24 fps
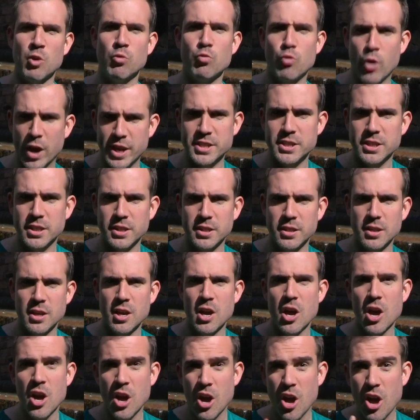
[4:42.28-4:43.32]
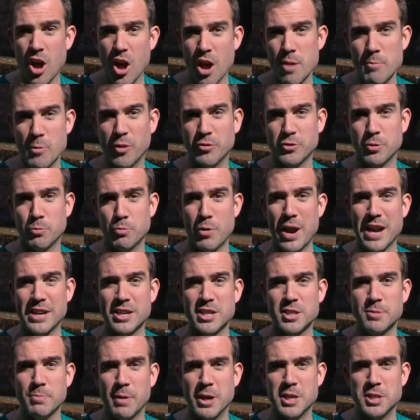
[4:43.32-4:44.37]
Right, I'm off to
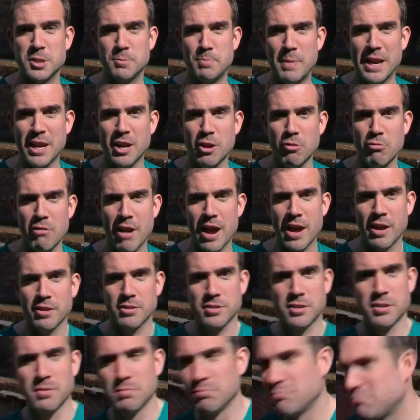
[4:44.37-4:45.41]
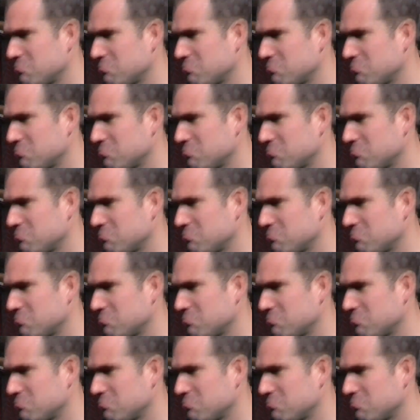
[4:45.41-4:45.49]
practice my spinning around.